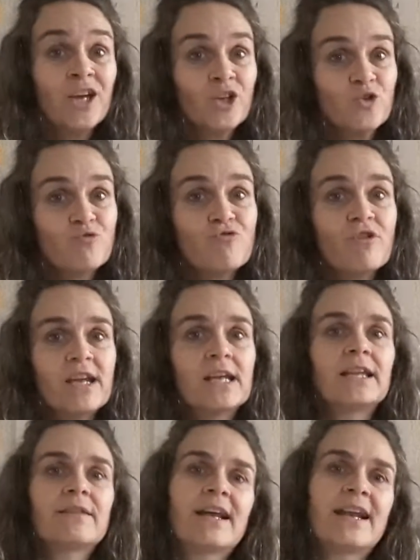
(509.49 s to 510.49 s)
You
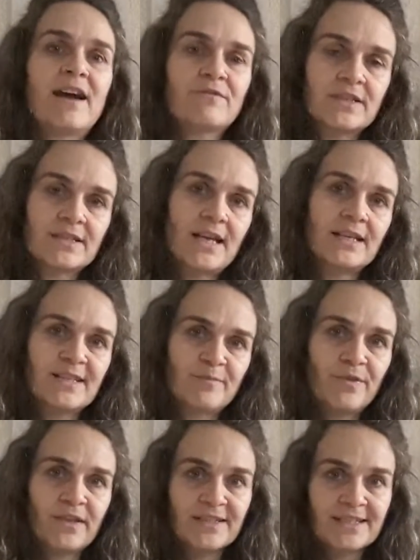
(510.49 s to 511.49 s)
really then have to take
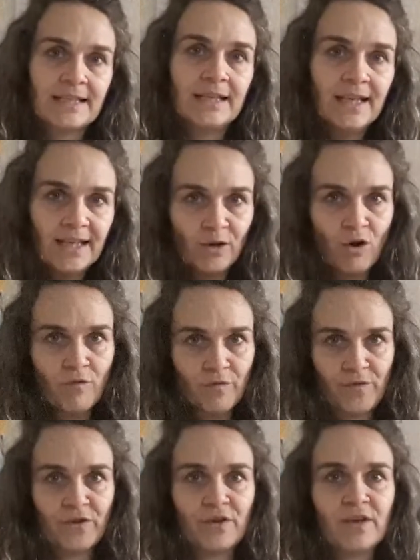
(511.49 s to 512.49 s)
some things to kill
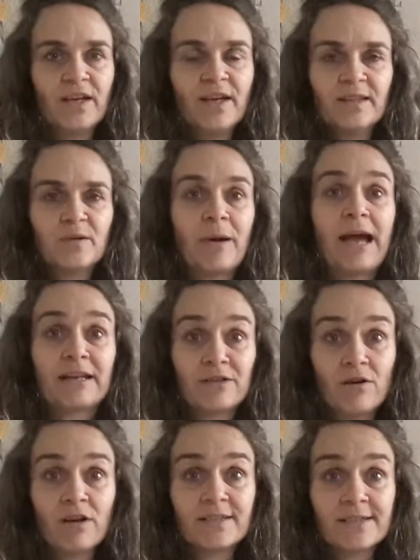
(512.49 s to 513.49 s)
off the bad
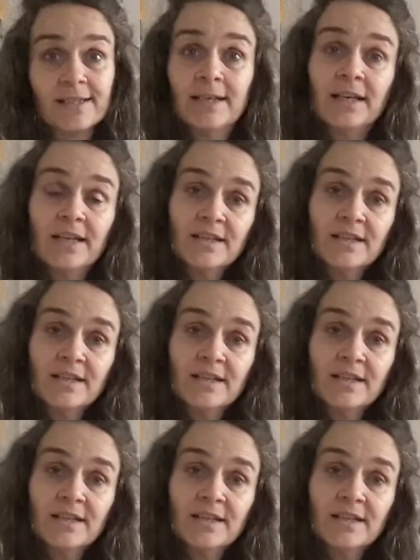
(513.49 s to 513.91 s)
guys.